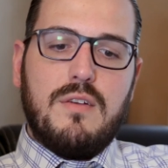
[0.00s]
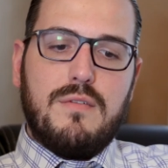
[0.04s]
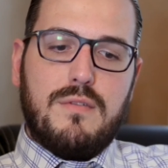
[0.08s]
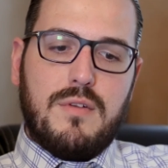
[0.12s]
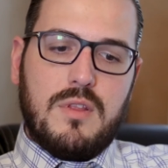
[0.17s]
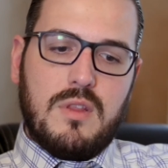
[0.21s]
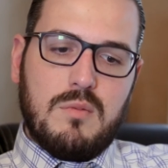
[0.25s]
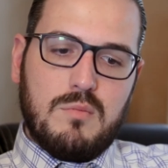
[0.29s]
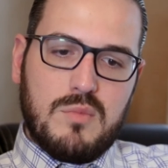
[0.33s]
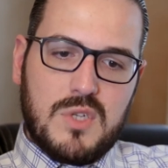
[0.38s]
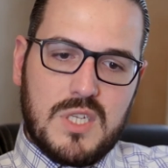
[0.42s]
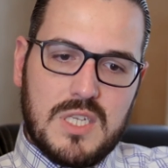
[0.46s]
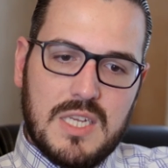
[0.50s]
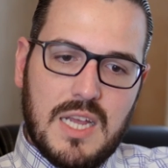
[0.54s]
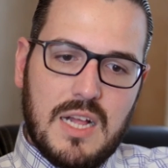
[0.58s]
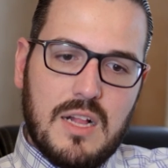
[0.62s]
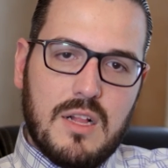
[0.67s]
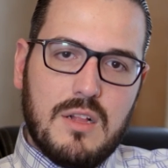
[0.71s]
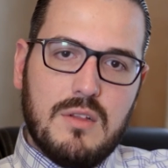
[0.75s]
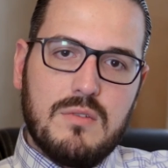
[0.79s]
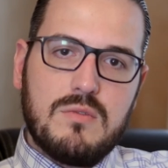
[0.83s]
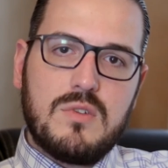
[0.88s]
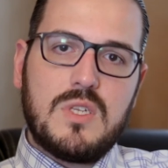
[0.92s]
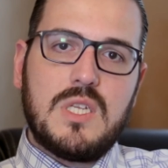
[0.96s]
for
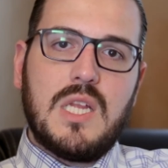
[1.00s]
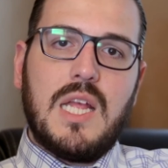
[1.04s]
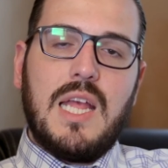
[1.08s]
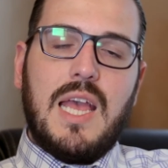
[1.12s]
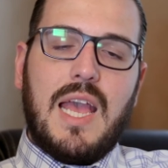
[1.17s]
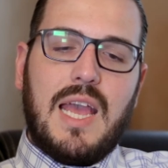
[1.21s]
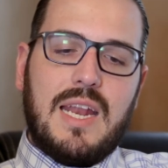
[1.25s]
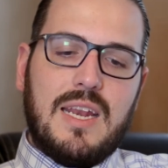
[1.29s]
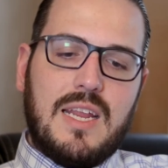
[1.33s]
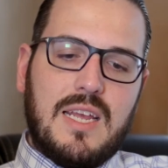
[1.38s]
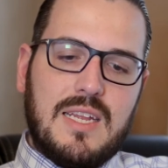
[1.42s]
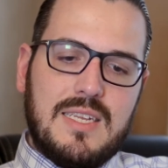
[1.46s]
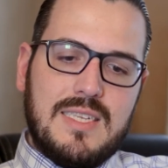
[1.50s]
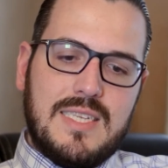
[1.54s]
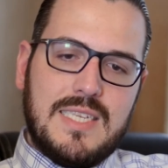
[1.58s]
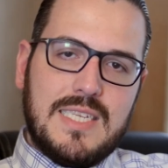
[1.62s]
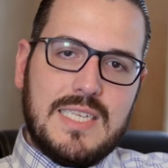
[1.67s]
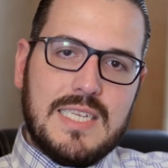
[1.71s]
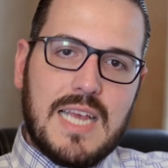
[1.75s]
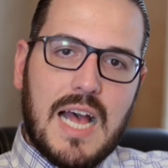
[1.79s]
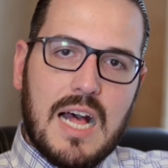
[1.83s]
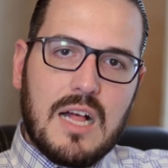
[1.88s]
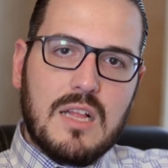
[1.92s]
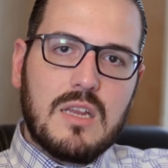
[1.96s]
themselves, and
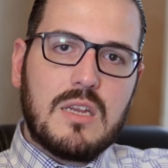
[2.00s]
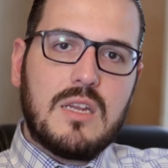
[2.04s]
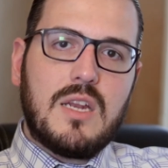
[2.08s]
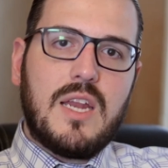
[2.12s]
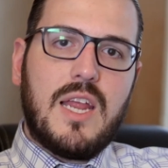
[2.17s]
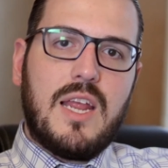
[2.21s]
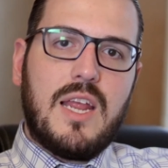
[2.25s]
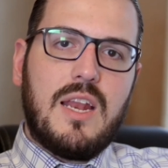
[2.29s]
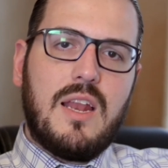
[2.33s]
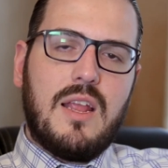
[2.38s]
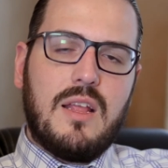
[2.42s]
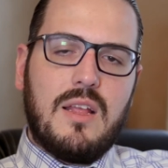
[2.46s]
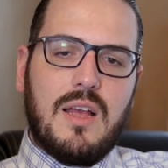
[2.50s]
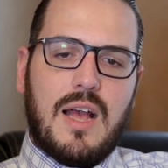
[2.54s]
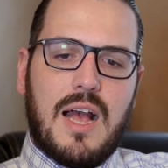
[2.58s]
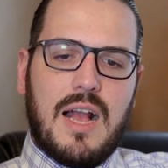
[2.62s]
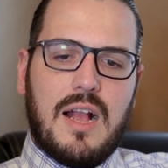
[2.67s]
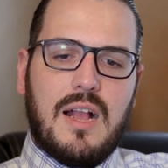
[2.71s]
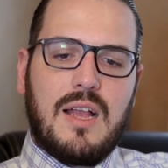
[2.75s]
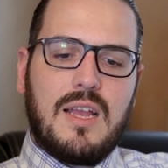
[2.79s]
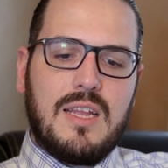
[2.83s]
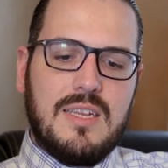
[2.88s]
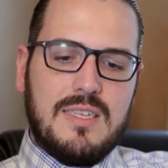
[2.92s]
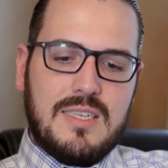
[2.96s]

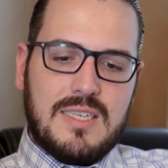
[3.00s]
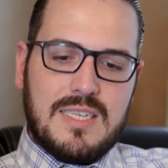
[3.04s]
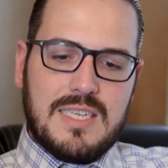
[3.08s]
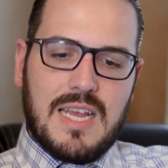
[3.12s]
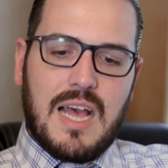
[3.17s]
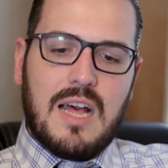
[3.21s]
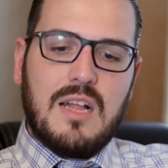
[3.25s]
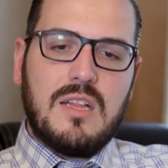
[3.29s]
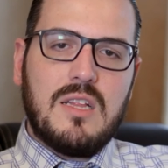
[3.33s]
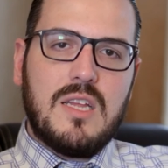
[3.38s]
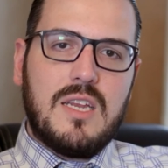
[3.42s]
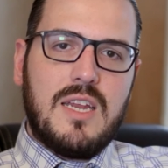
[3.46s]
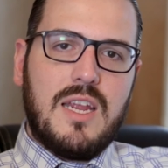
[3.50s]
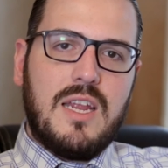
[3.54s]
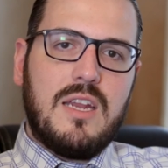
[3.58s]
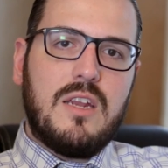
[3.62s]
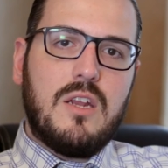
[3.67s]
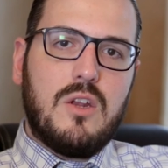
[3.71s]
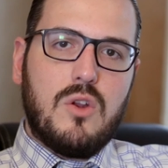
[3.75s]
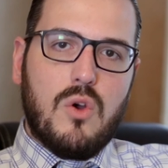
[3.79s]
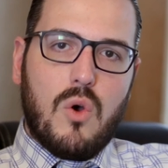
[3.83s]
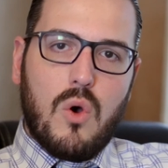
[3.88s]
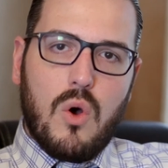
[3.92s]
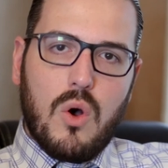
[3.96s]

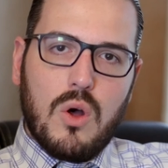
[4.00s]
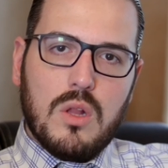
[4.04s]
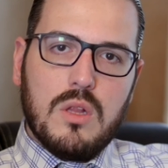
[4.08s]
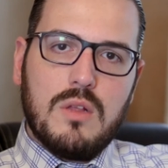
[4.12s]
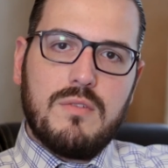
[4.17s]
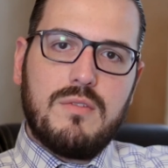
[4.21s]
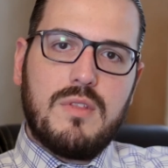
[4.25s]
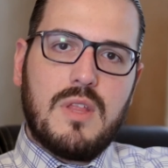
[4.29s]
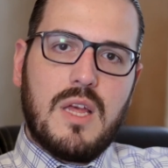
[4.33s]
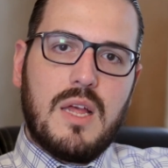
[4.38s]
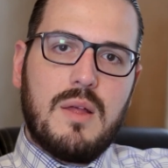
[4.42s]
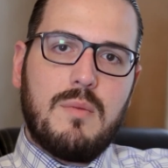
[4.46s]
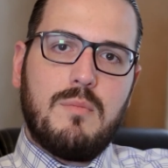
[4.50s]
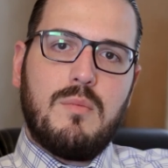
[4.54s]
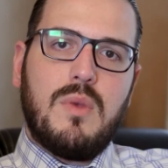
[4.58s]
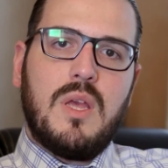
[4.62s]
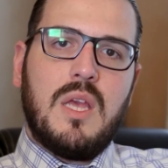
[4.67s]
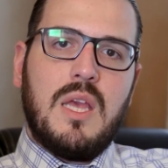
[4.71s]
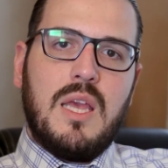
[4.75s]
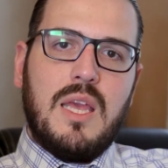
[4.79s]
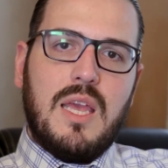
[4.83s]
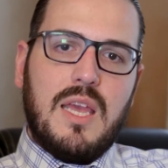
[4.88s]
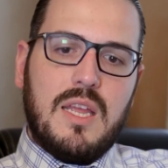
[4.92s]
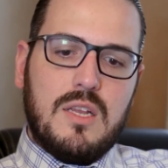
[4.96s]
consolidated all of them
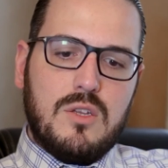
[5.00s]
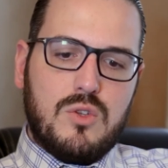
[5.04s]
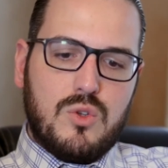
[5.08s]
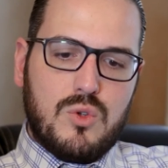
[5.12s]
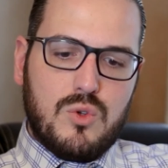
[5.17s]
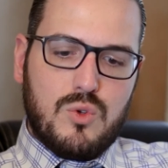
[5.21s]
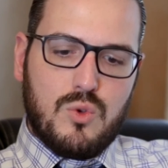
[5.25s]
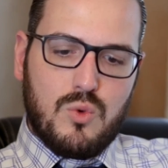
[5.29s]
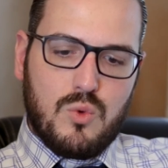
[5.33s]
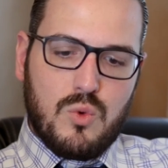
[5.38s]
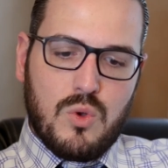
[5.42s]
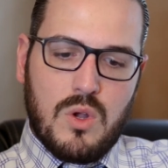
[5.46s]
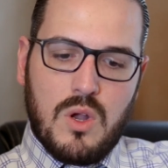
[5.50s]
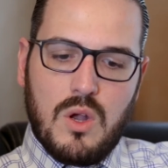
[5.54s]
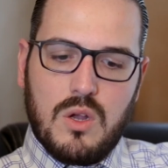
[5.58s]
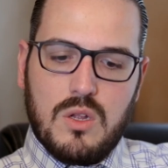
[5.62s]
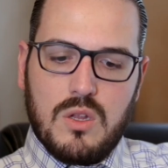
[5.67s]
into